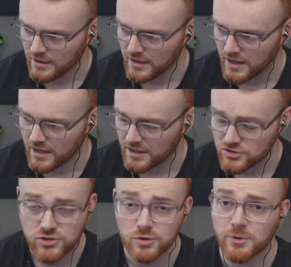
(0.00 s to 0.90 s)
uh
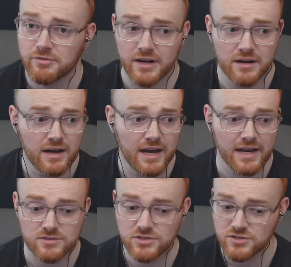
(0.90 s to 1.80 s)
super fun. I
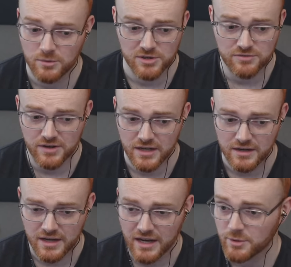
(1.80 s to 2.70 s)
had so much fun.
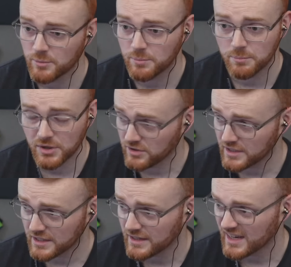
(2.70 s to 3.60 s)
I've been
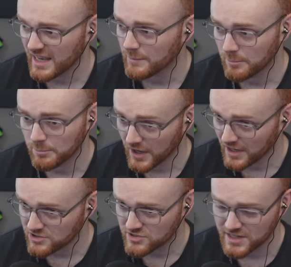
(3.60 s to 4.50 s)
building in that game a
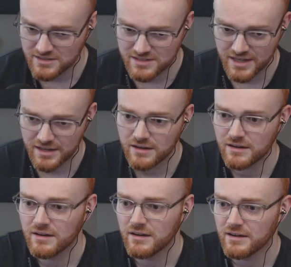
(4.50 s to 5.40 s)
bunch since then,
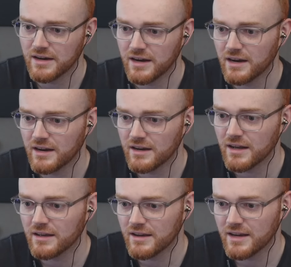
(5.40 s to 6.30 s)

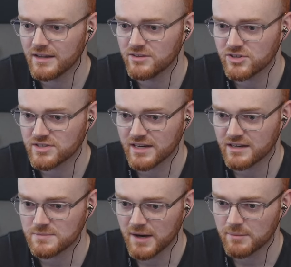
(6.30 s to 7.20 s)
uh and just like
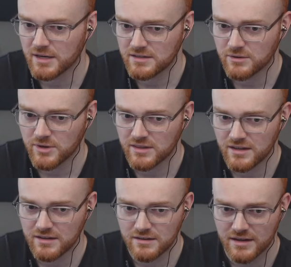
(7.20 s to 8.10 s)
experimenting with
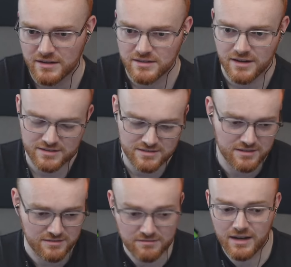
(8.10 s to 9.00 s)
it. I
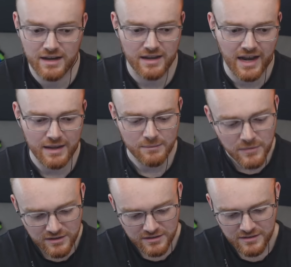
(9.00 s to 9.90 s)
honestly I
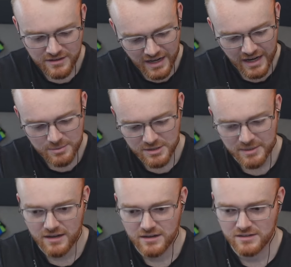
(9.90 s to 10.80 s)
I'm hyped
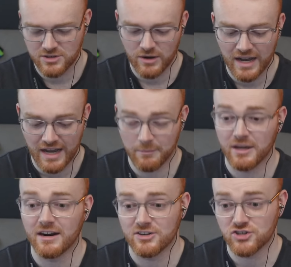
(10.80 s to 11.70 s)
about it, so I'm
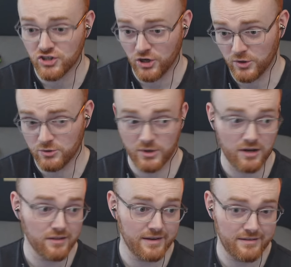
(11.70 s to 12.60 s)
gonna show you
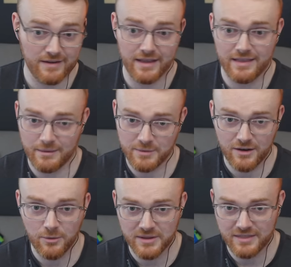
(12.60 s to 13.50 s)
all it. I, let me
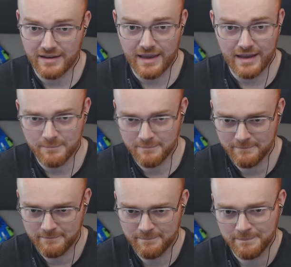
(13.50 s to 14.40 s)
open the game
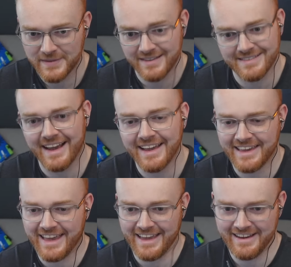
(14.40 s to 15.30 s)
because I
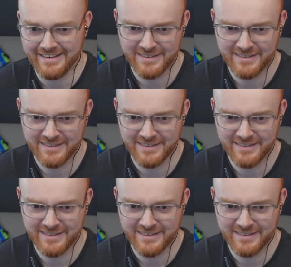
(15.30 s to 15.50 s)
can.